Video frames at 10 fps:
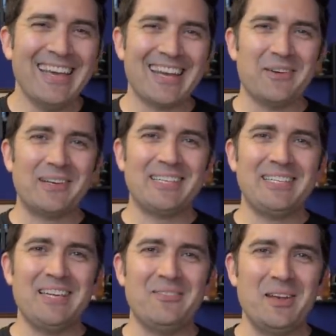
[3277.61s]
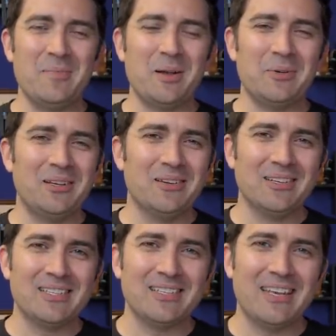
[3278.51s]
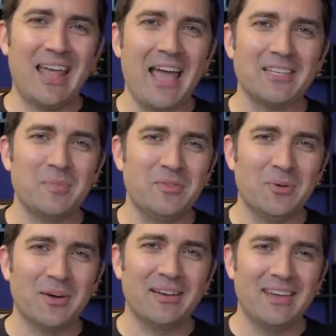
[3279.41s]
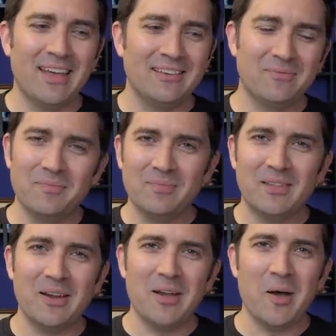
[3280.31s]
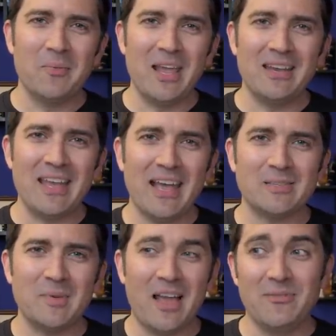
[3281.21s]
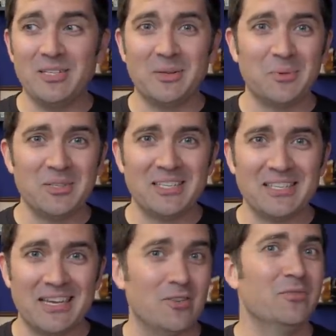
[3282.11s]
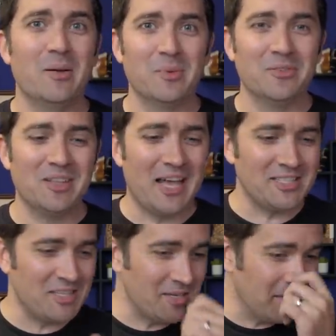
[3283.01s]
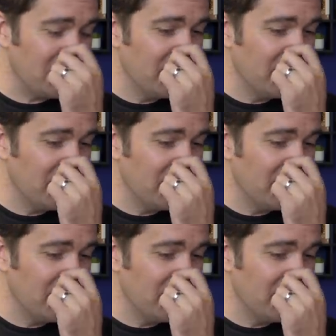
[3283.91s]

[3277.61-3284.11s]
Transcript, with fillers: And I wanted to see if anybody would notice and ask me for it. And there you go. Andy asked me. I haven't done one since like November of last year.